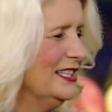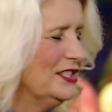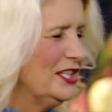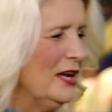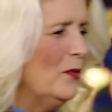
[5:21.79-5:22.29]

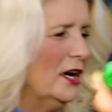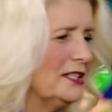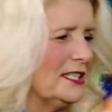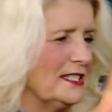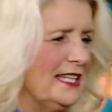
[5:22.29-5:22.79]
She
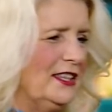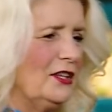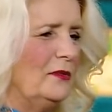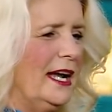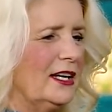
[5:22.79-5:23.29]
wanted to set
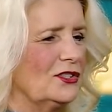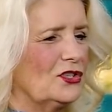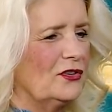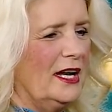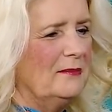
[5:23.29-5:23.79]
the record
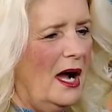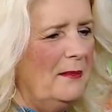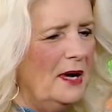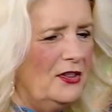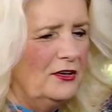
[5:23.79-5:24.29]
straight. My
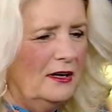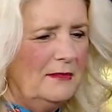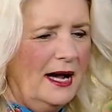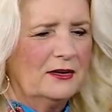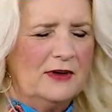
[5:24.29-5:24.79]
mother,
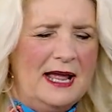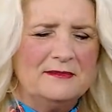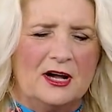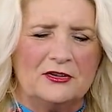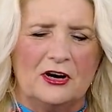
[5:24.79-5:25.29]
my
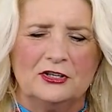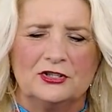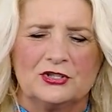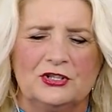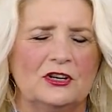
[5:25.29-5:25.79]
grandmother
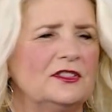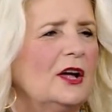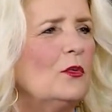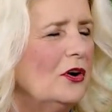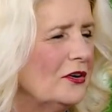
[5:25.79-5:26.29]
understood
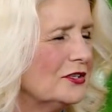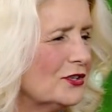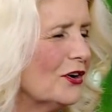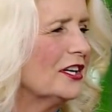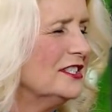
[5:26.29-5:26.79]
that words
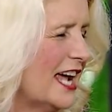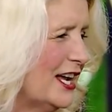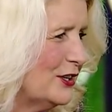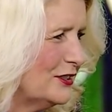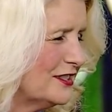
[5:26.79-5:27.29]
are
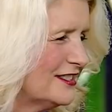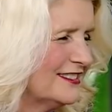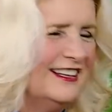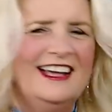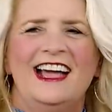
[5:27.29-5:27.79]
containers.
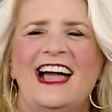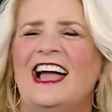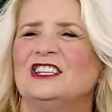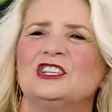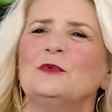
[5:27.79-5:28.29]

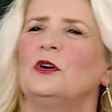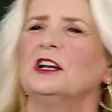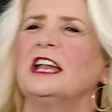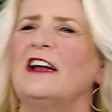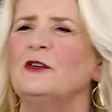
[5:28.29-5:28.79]
And she
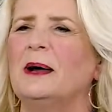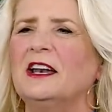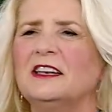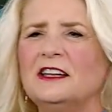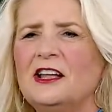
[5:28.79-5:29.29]
wanted
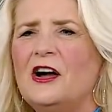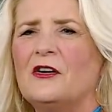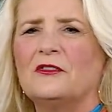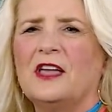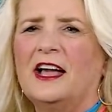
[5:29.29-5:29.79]
everybody to
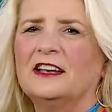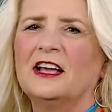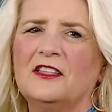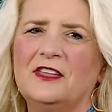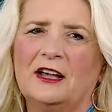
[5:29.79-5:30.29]
know that,
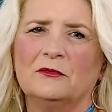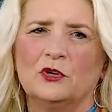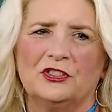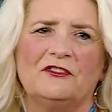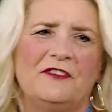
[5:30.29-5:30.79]
that
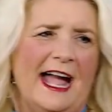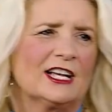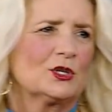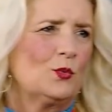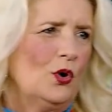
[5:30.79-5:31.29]
what the
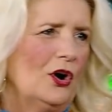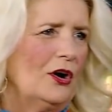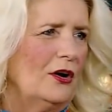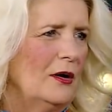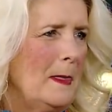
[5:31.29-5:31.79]
facts
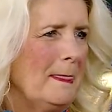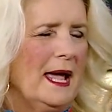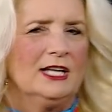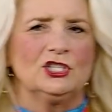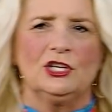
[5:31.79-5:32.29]
were.
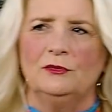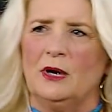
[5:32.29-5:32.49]
And she